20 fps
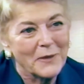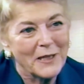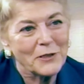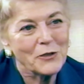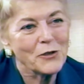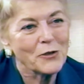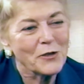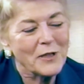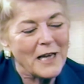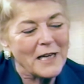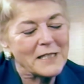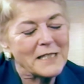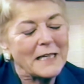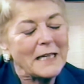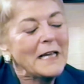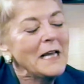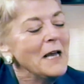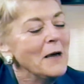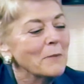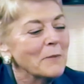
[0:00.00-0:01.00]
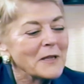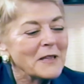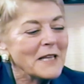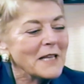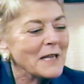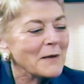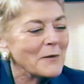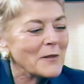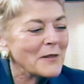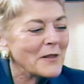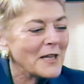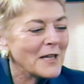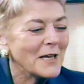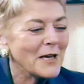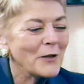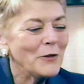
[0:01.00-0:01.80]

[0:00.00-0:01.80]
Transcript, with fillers: by uh-huh. two thousand. Yeah. But the, the,